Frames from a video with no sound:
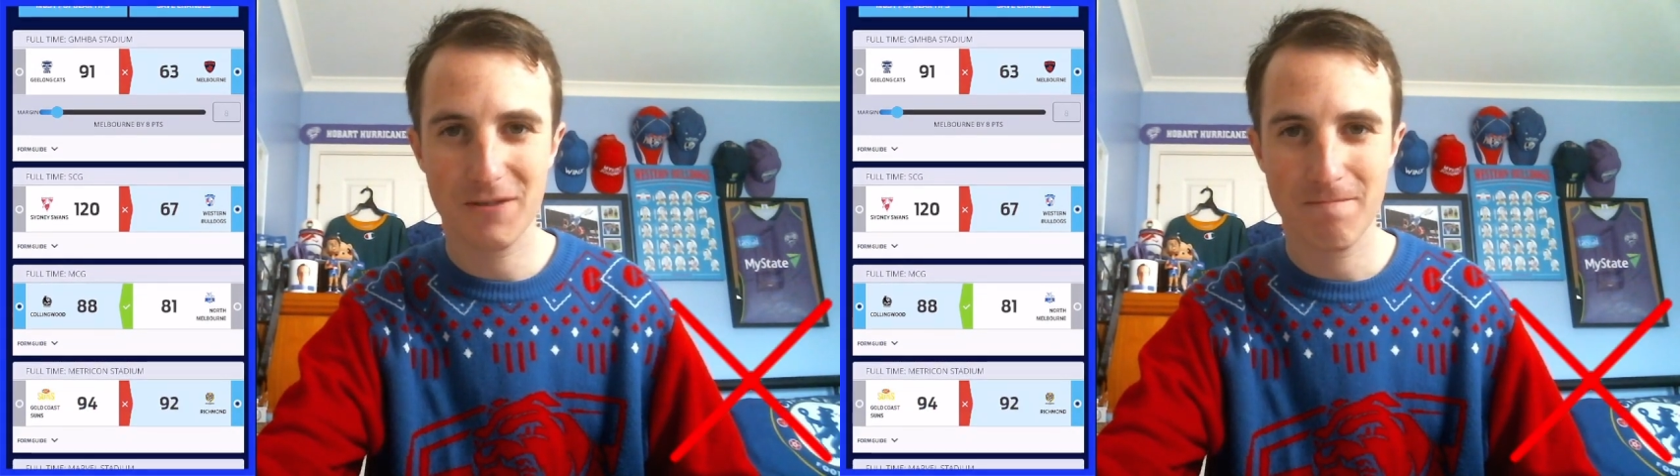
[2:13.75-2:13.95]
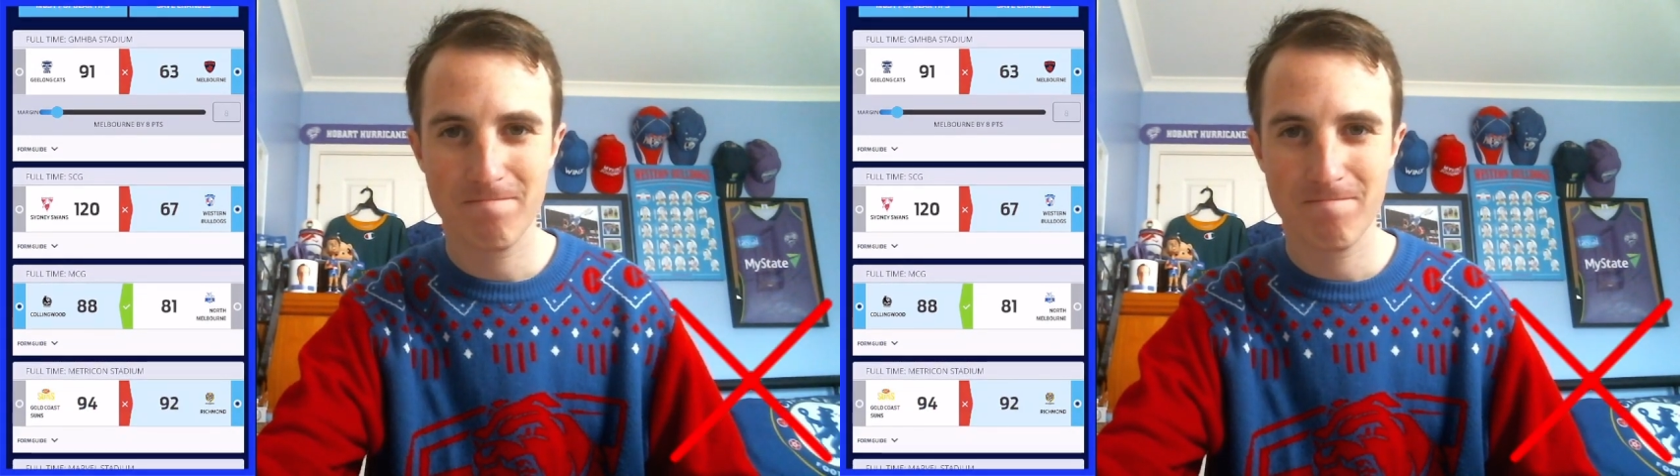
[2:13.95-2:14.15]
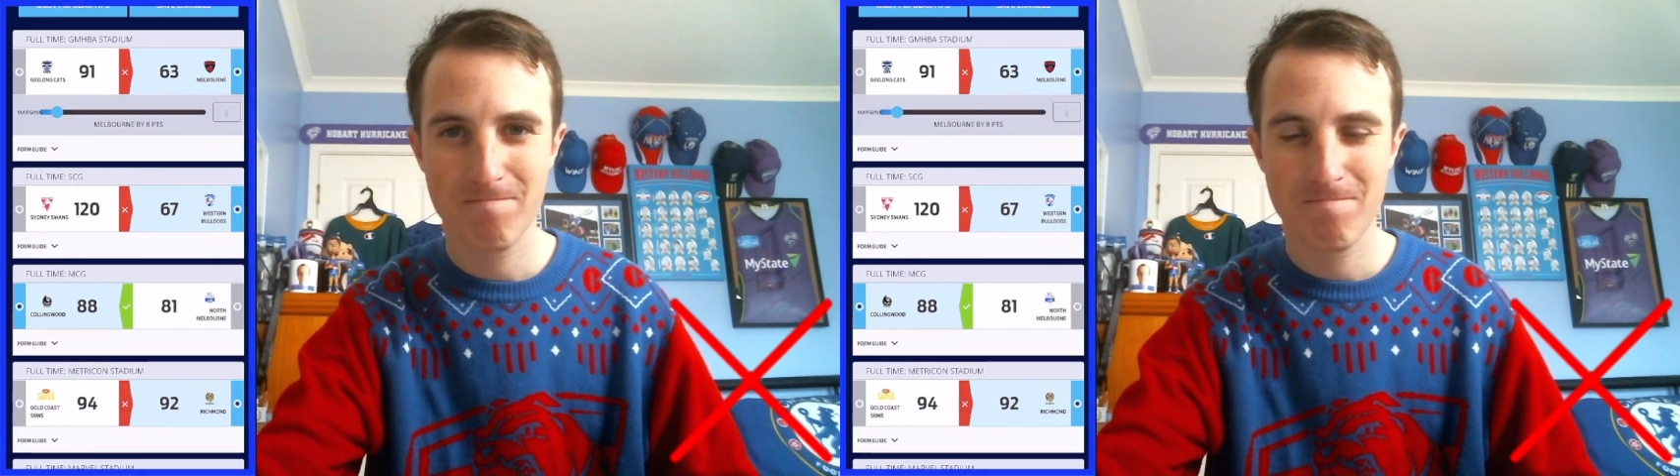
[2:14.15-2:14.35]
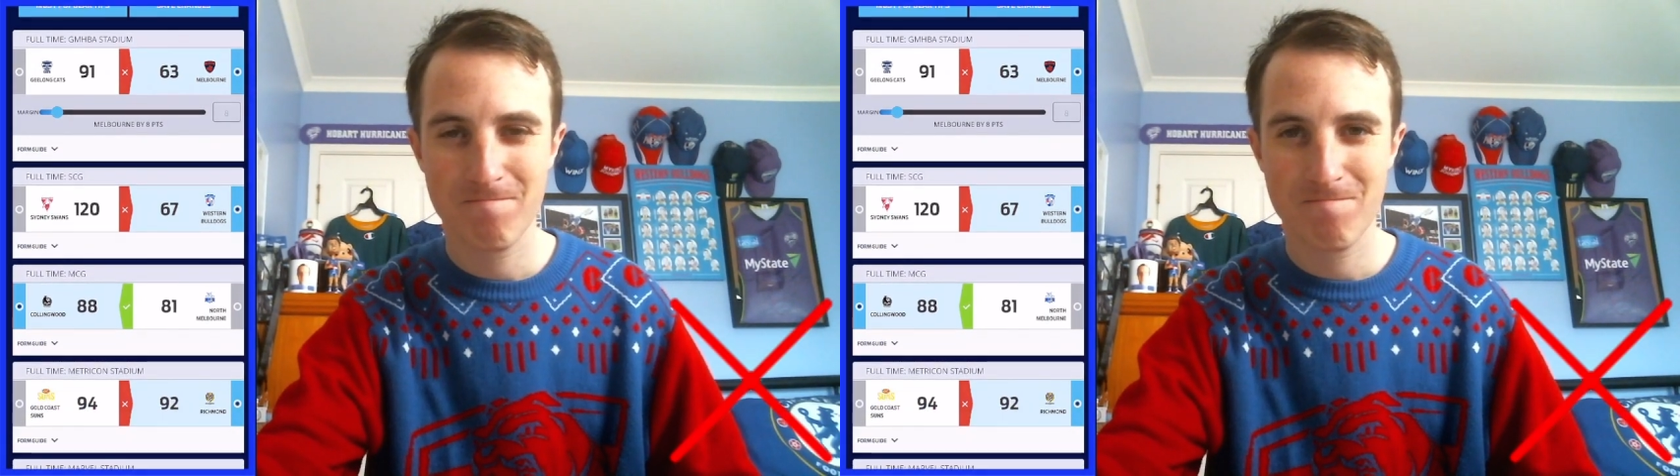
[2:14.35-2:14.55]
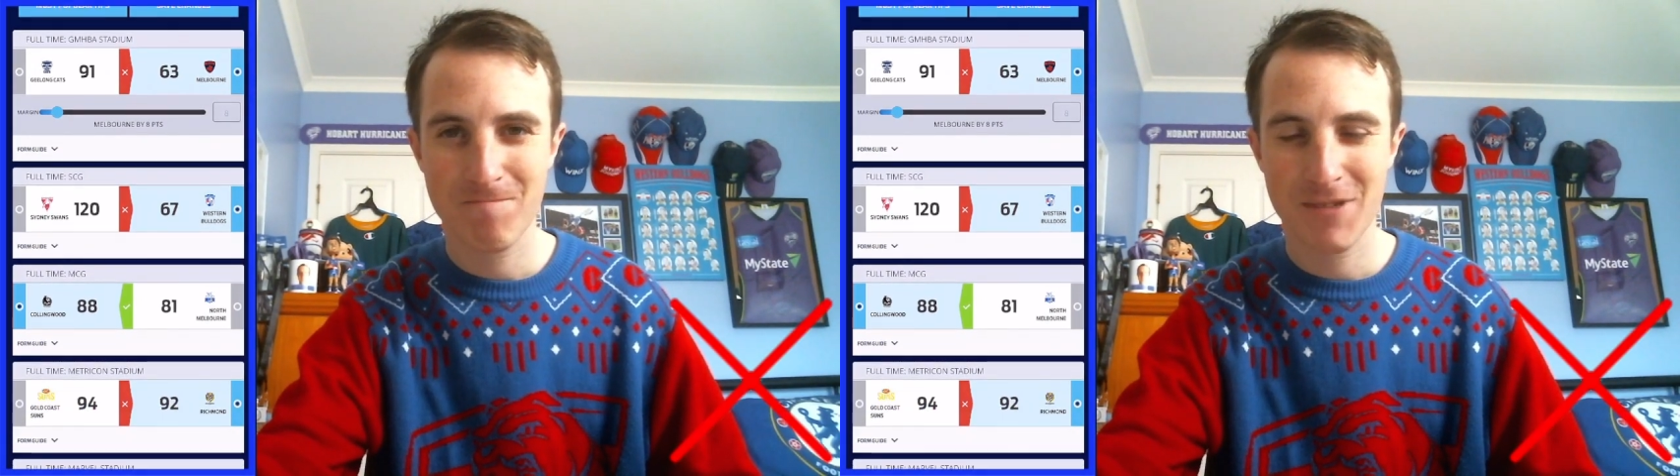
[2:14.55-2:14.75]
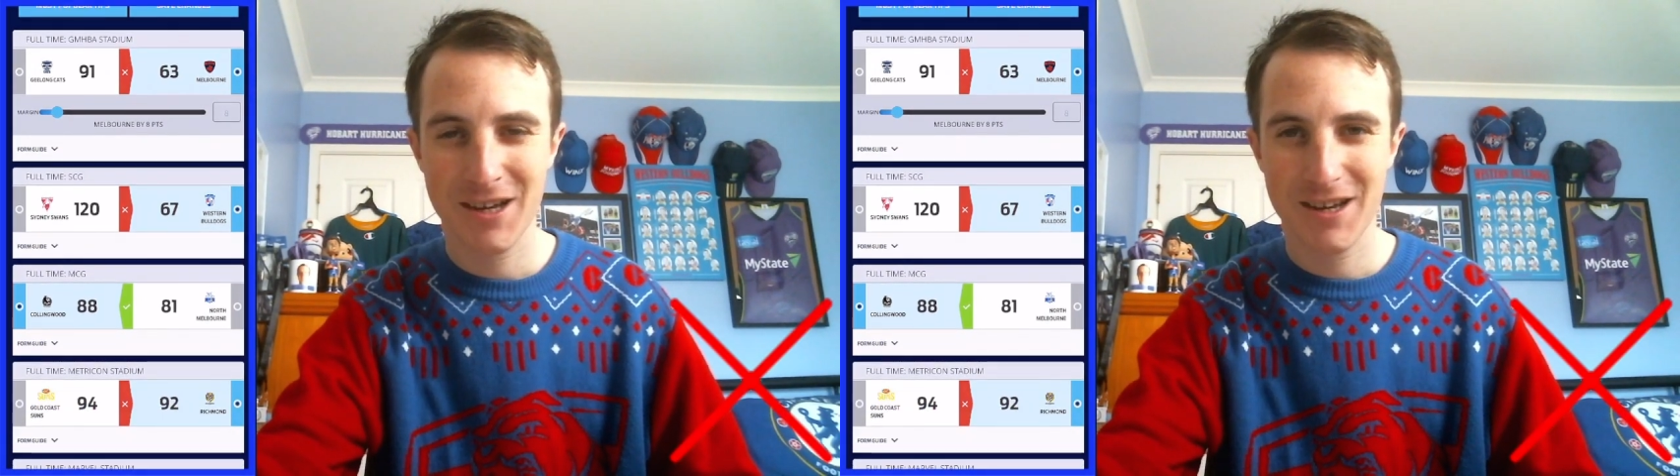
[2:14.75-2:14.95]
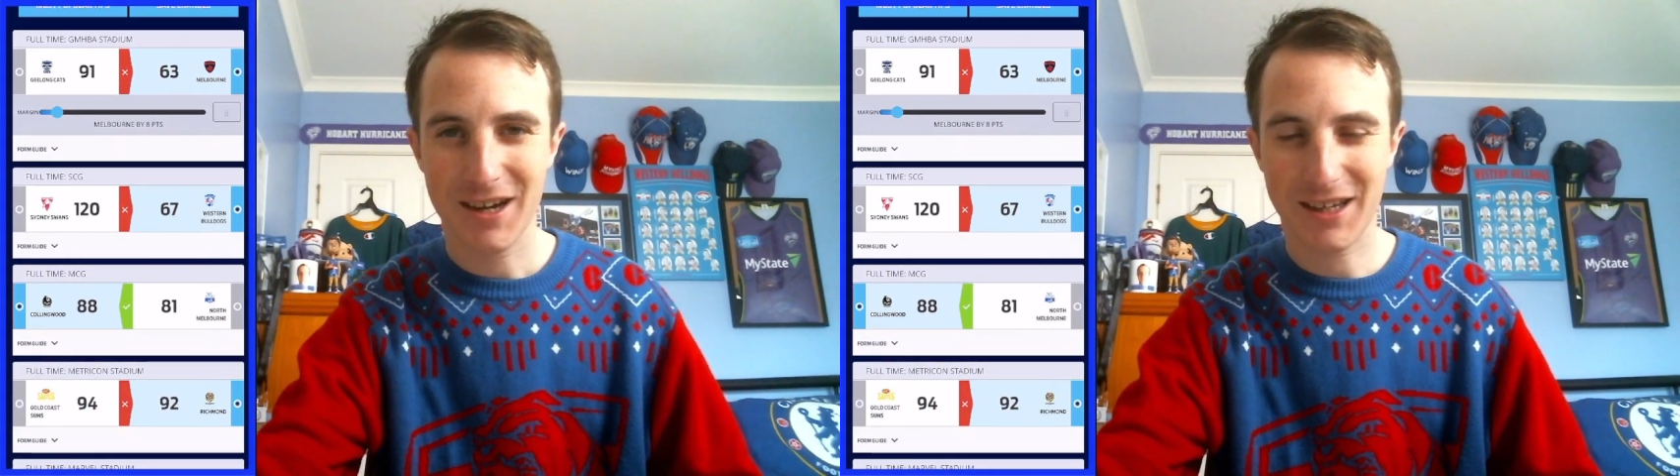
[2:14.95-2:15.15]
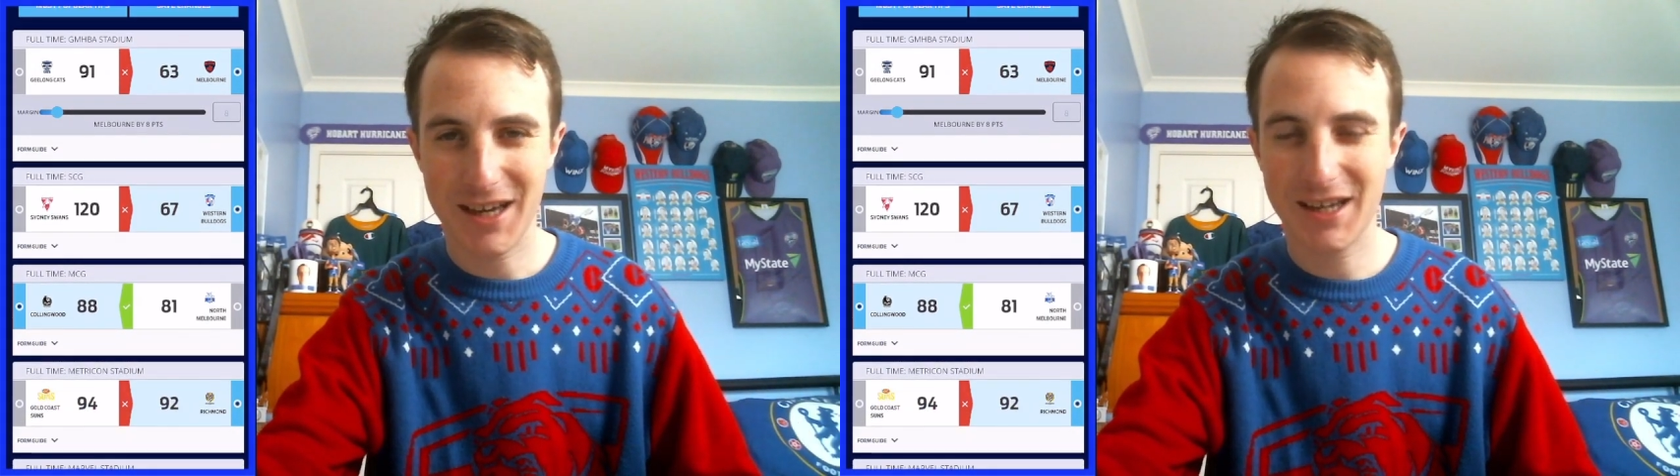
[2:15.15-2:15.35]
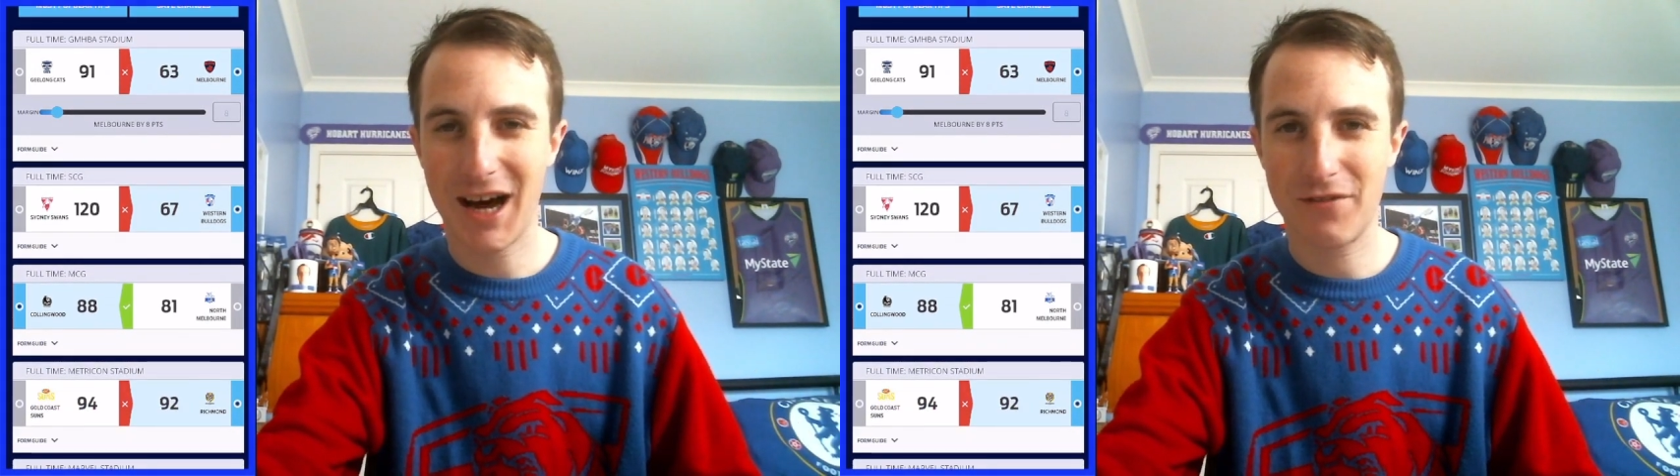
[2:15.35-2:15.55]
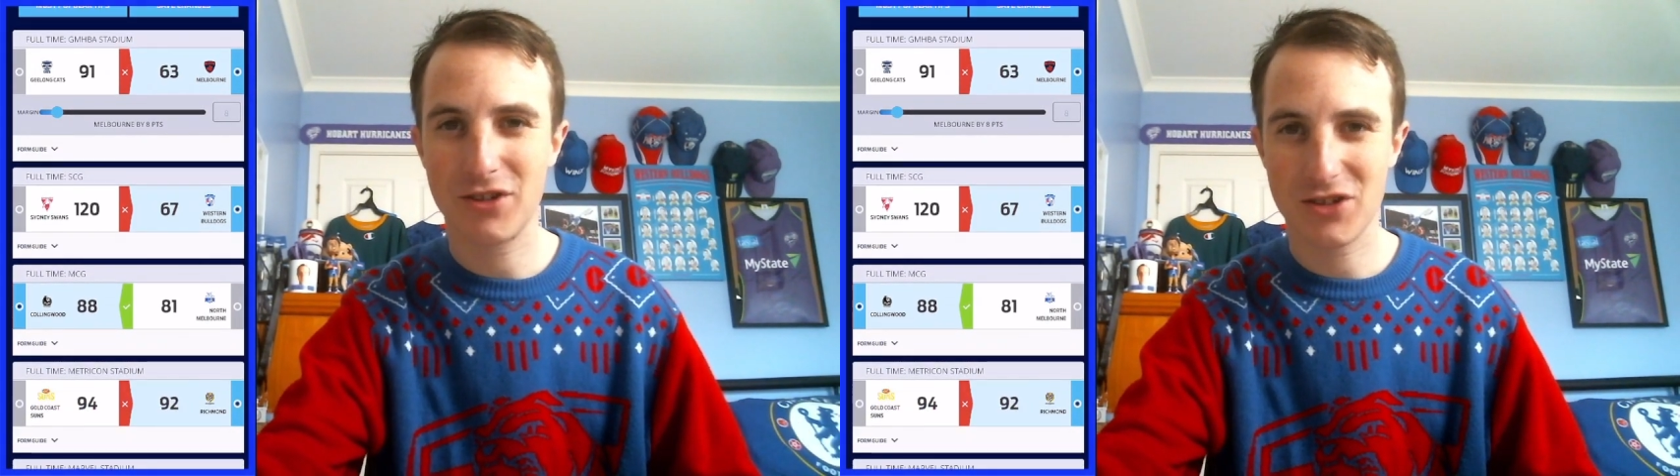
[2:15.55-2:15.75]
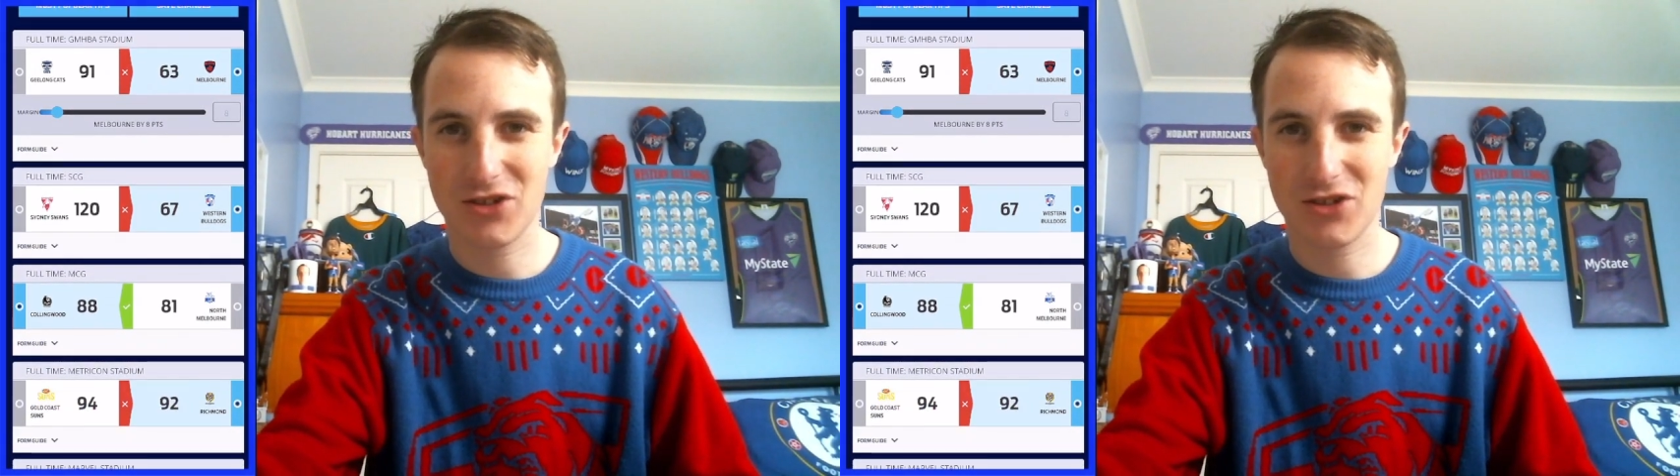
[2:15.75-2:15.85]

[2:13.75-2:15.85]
A kick after the